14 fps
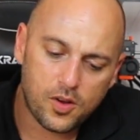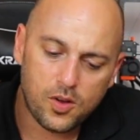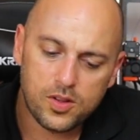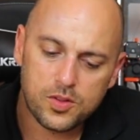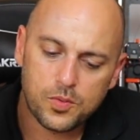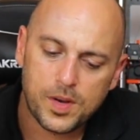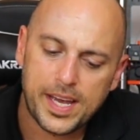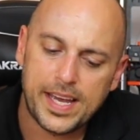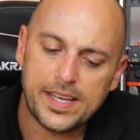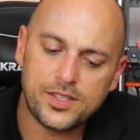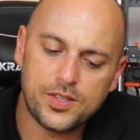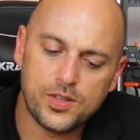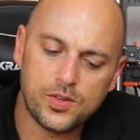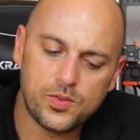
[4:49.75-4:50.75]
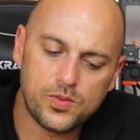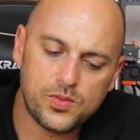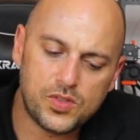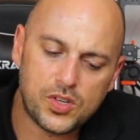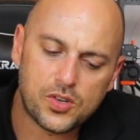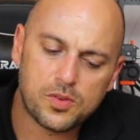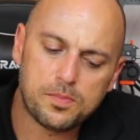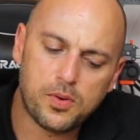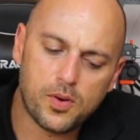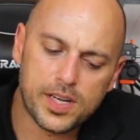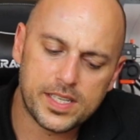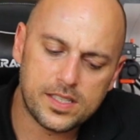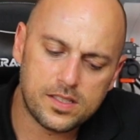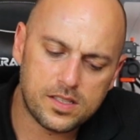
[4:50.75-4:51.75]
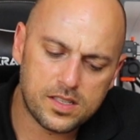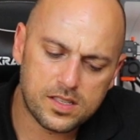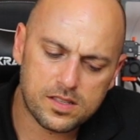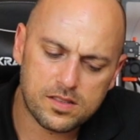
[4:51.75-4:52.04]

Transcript: all the way to zero point